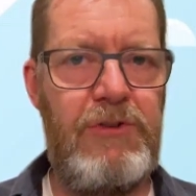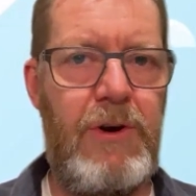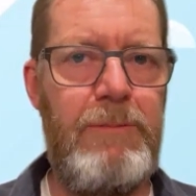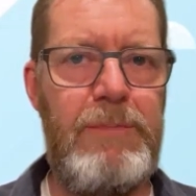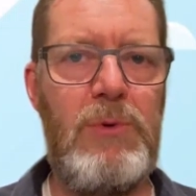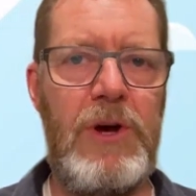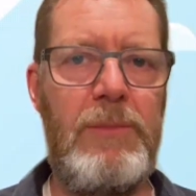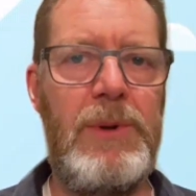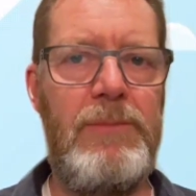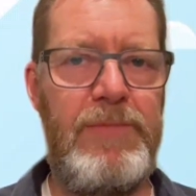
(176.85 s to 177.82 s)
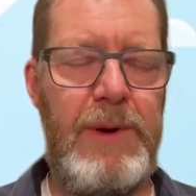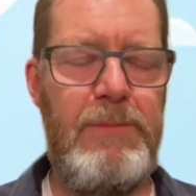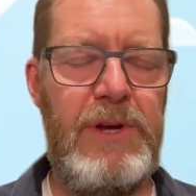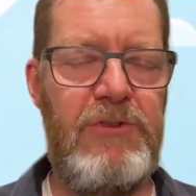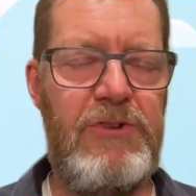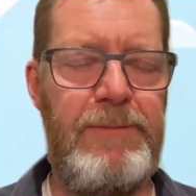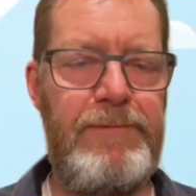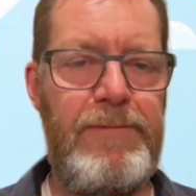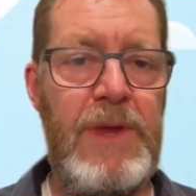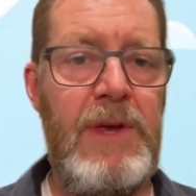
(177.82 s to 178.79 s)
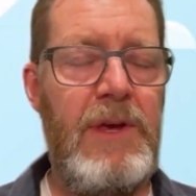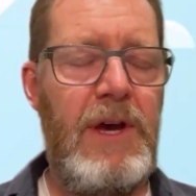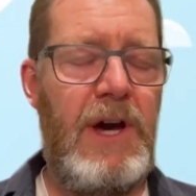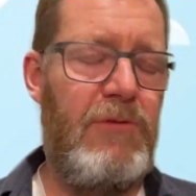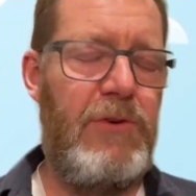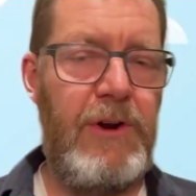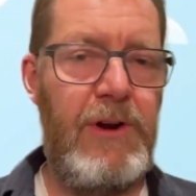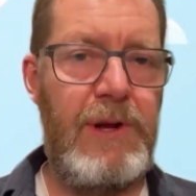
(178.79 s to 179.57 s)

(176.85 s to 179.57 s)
So really try and build up that picture. And then